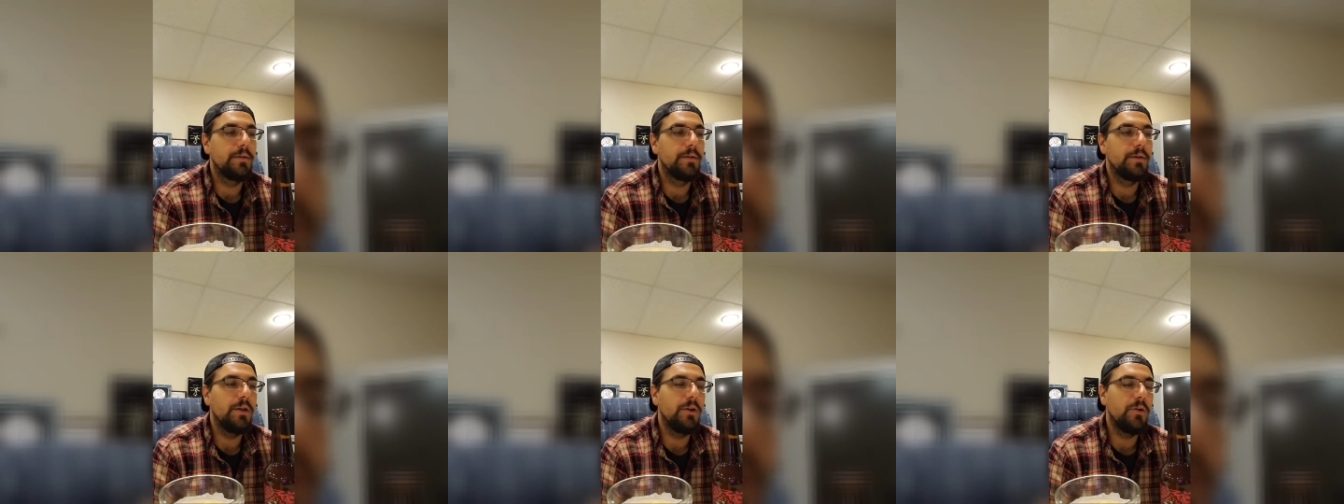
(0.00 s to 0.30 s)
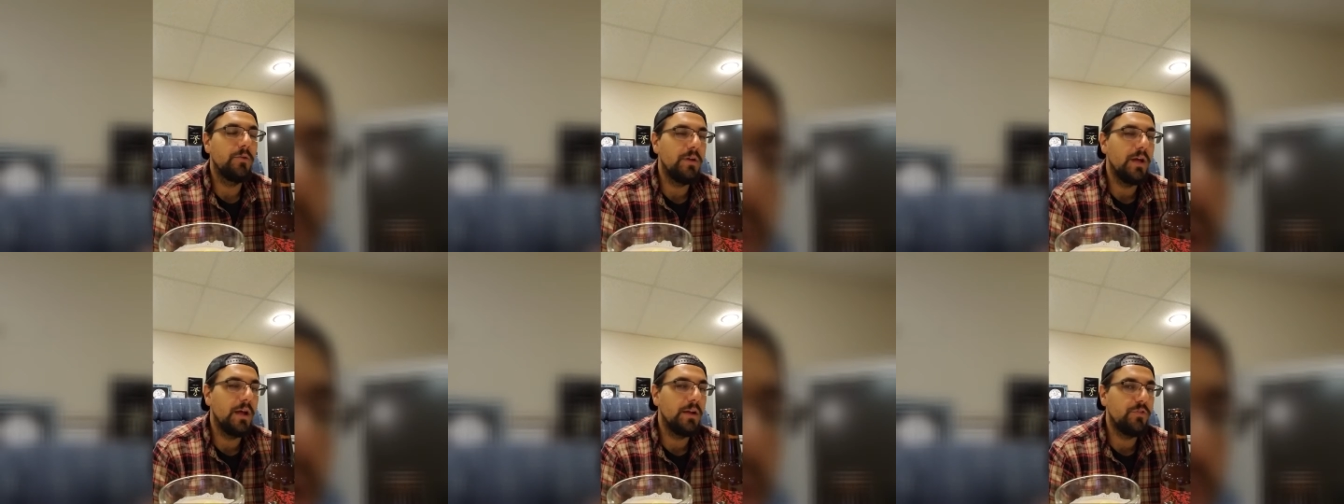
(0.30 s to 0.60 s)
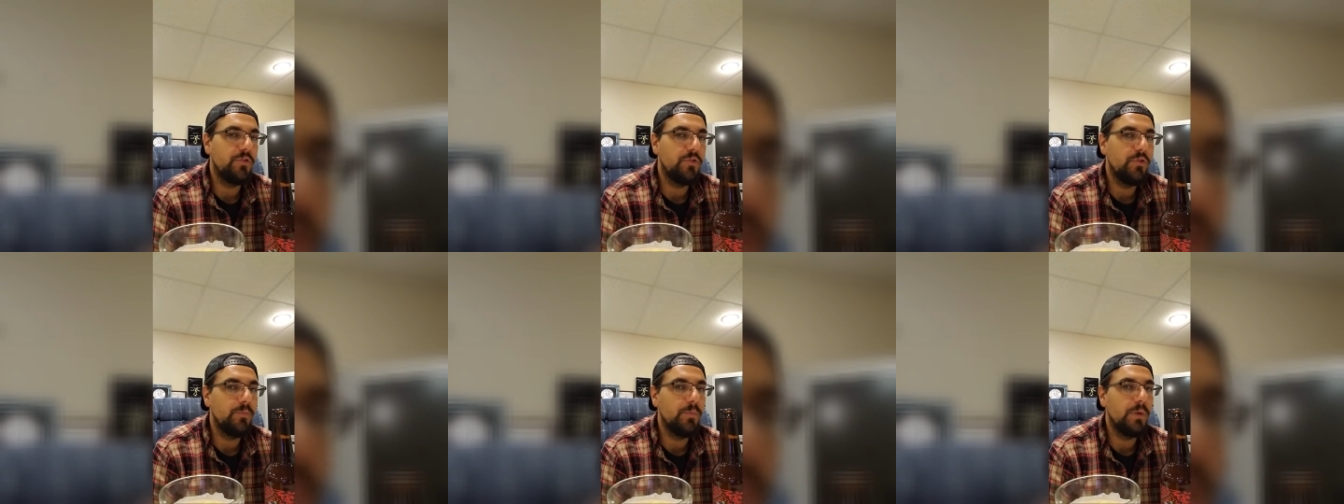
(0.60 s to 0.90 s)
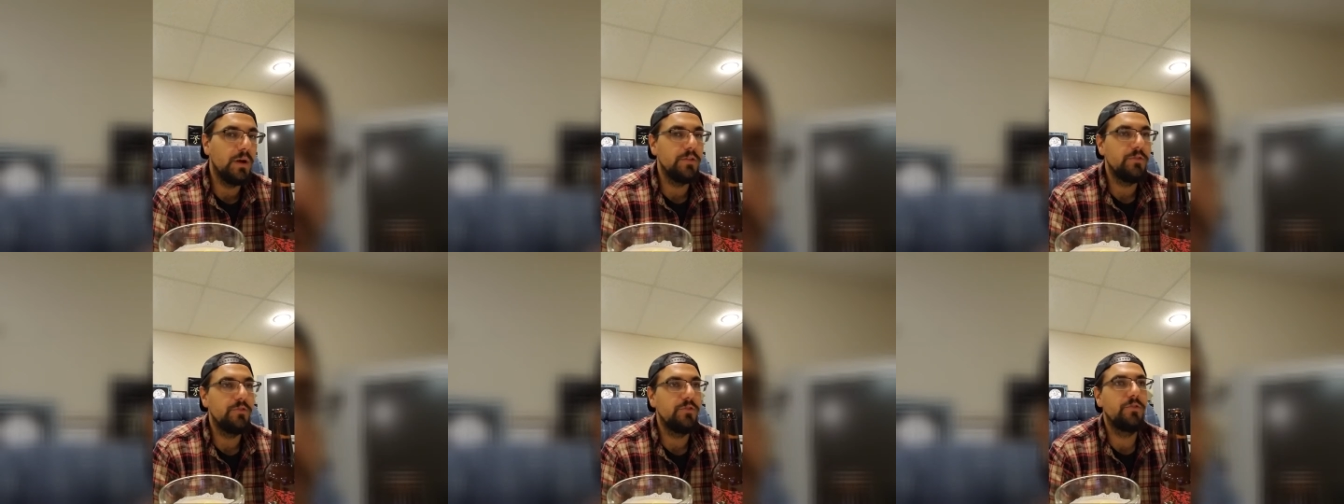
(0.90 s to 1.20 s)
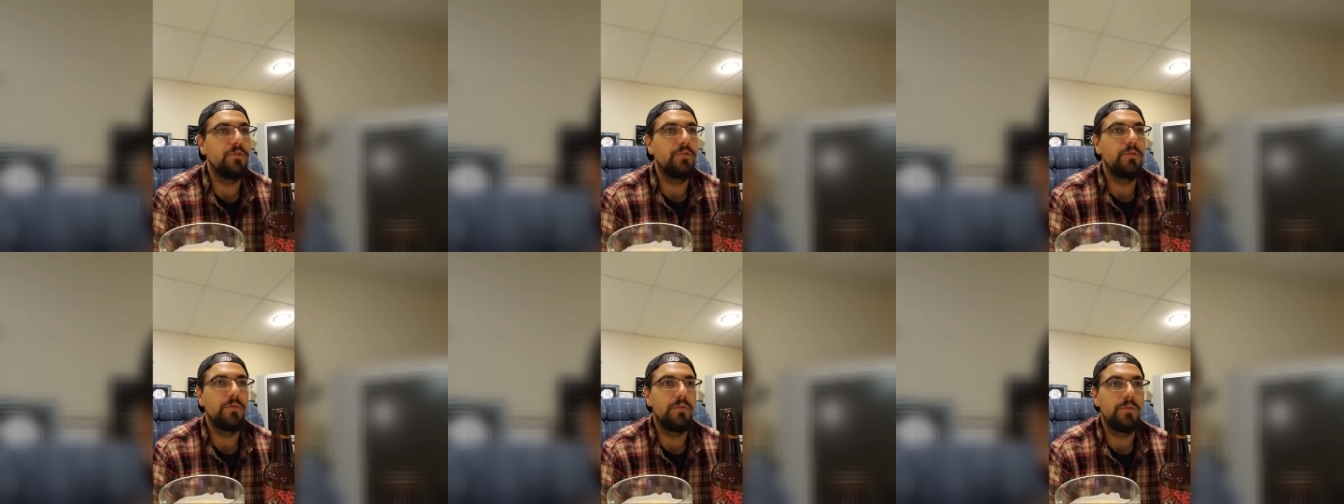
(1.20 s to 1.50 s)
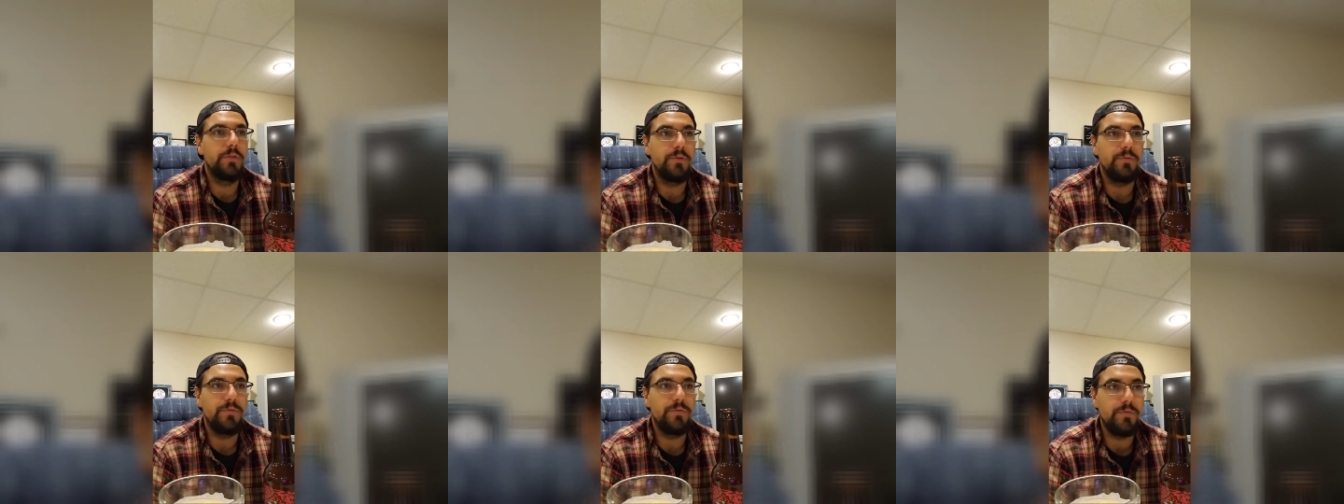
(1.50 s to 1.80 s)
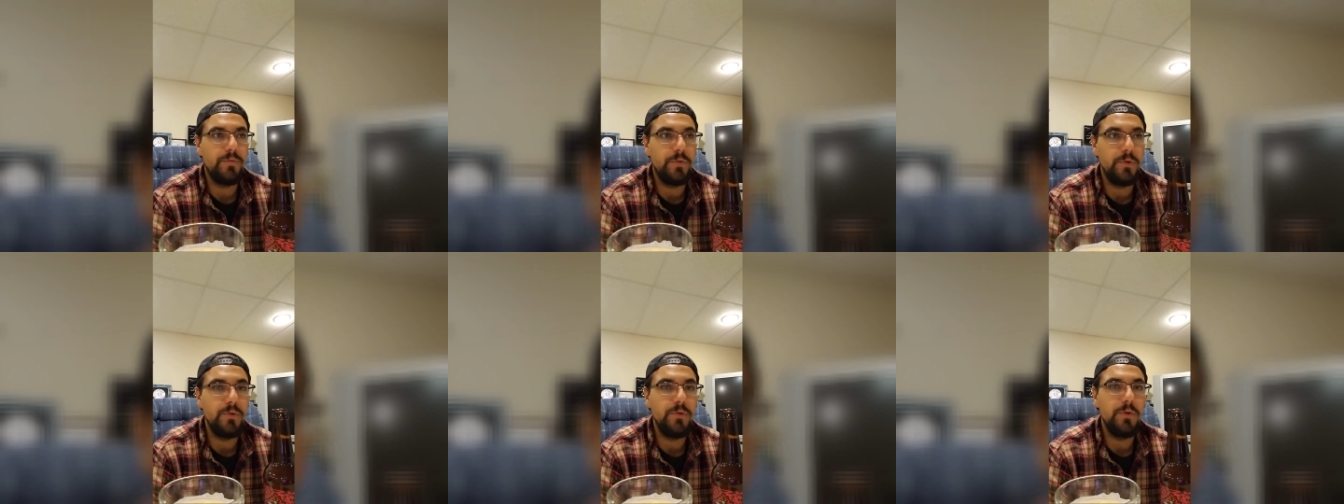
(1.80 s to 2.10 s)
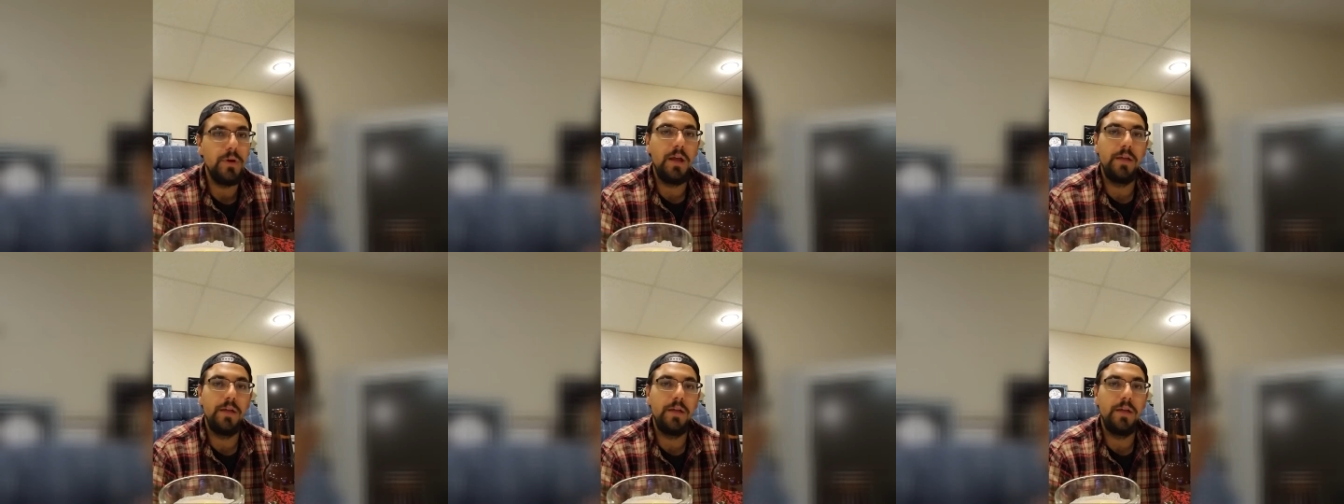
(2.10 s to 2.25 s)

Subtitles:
Not too much. The fruit